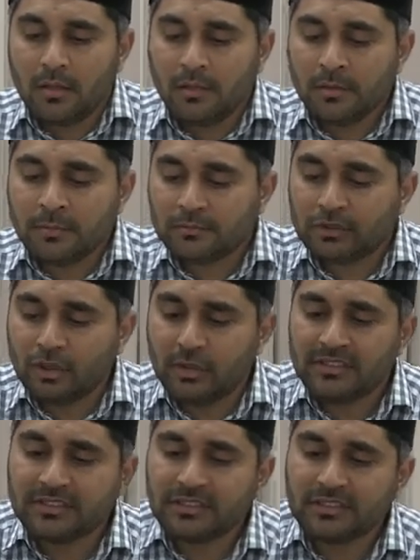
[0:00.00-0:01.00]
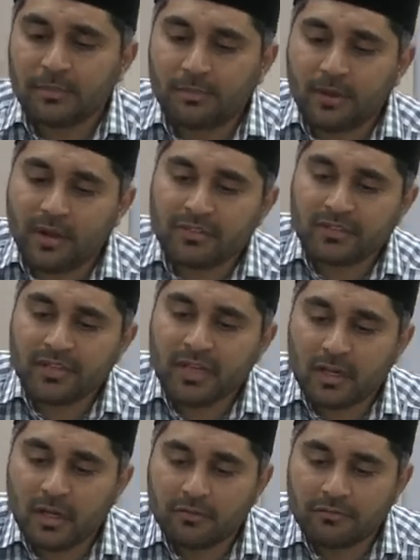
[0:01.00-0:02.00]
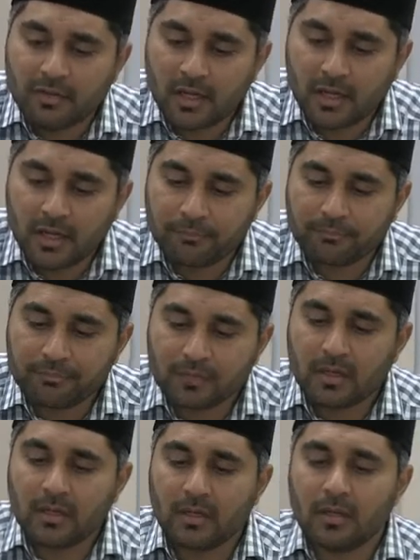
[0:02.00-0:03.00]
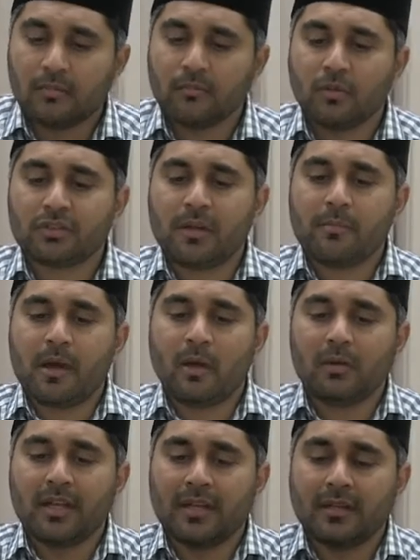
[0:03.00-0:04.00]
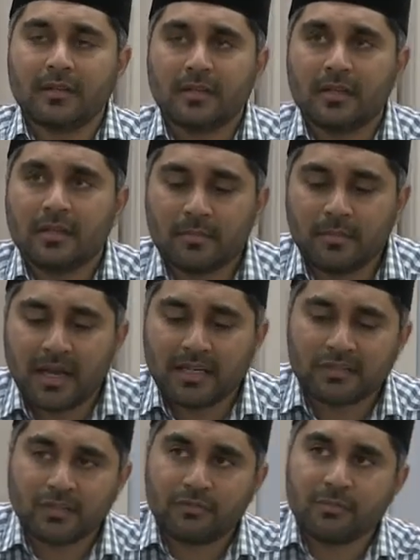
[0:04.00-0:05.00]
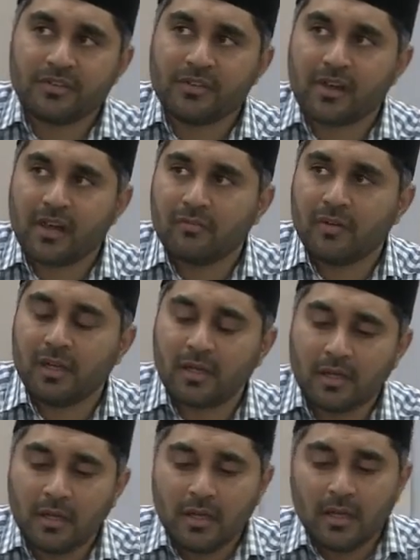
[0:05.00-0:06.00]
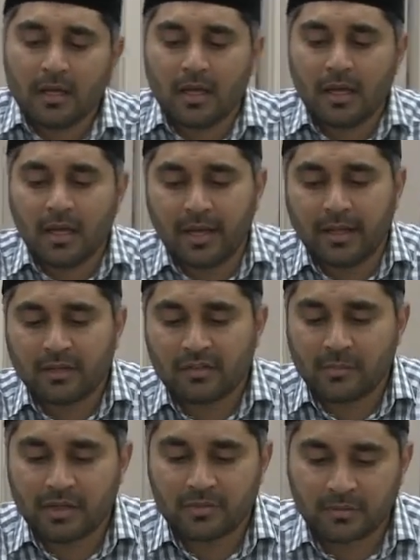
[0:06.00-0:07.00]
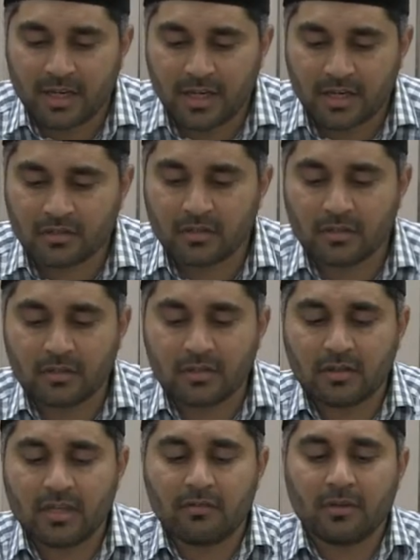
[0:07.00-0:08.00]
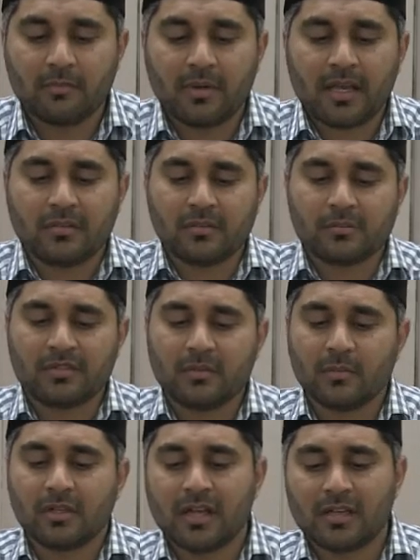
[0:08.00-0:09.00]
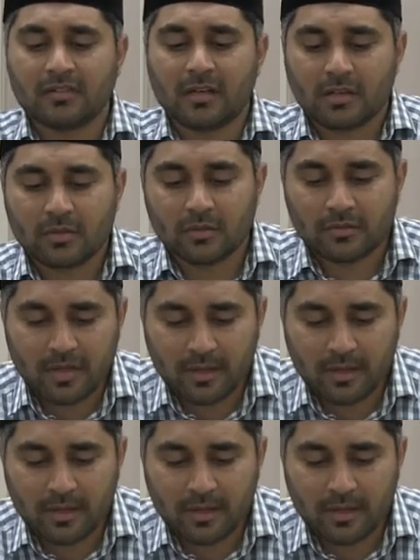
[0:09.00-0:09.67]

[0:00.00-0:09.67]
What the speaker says: So this is the prophecy of Muslim Maud and the demise of Bashir Awwal, and some explanation given by Hazrat Masih Maud alayhi salatu wasalam.